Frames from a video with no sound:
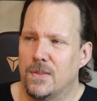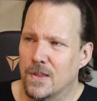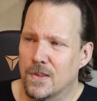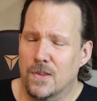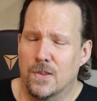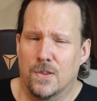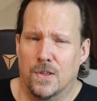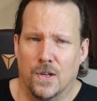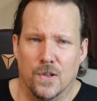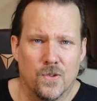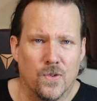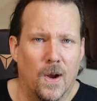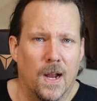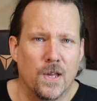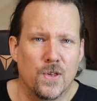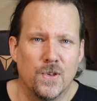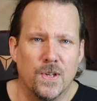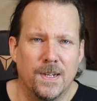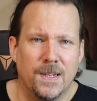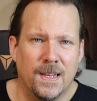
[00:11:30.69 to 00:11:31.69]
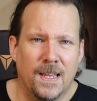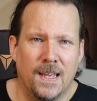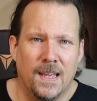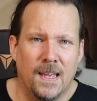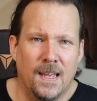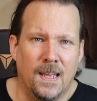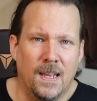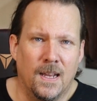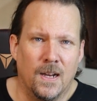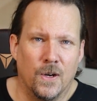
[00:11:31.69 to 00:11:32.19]
this is a distraction,
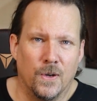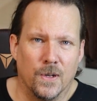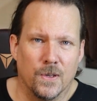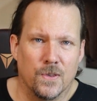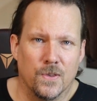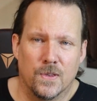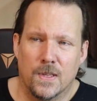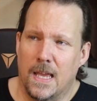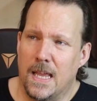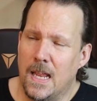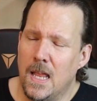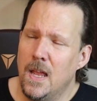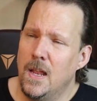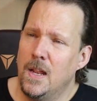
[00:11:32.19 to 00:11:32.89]
who doesn't say,